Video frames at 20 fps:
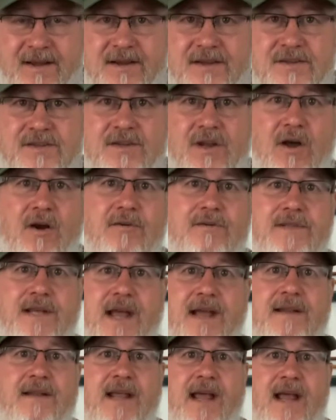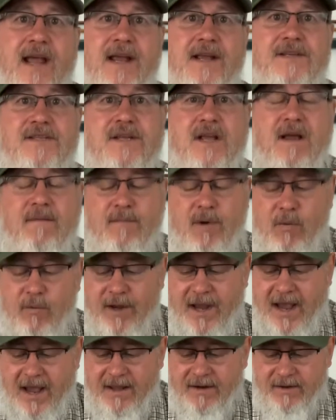So 10 days, but
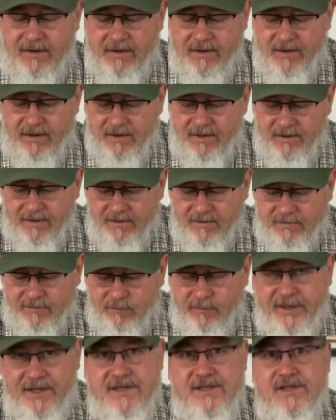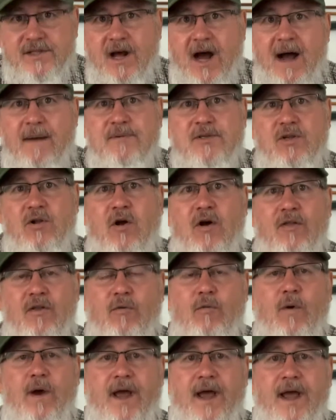we had 3 stops along the
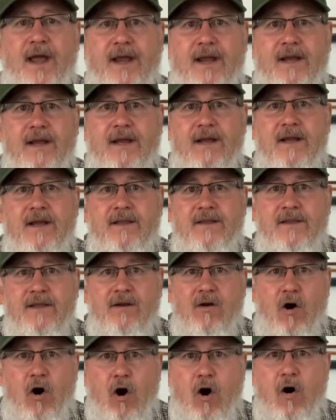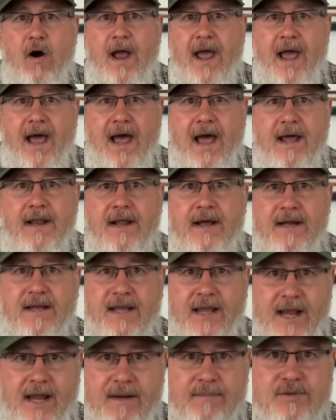way that all had a
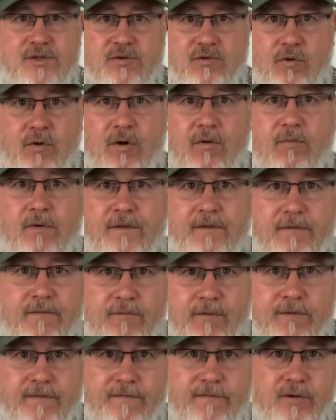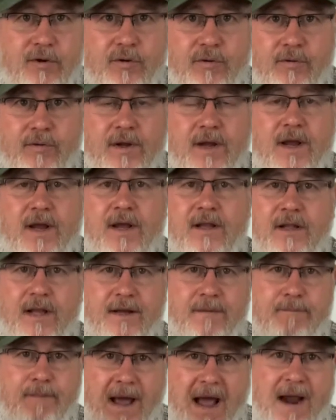camp store with food,
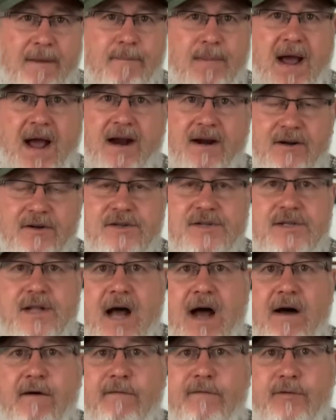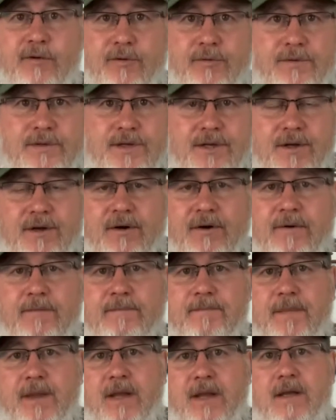like backpacker style food too.
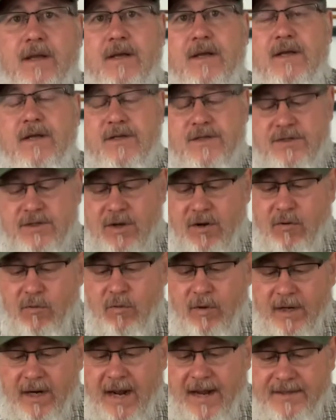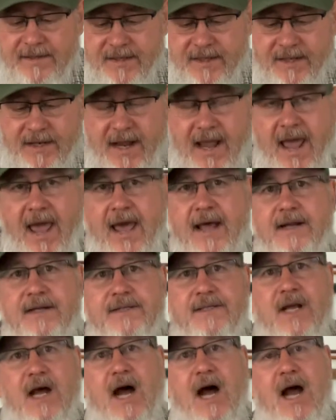So what I did ahead of
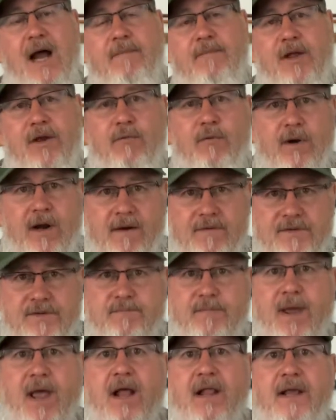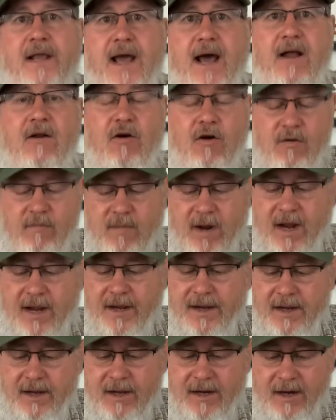time, like when I was mailing out all
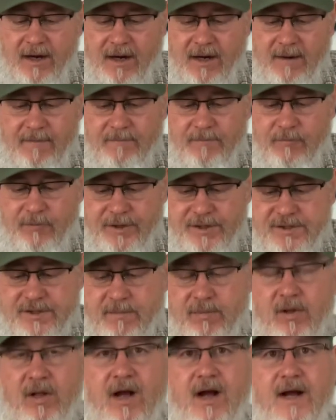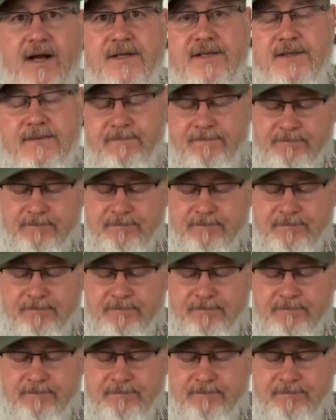my resupplies,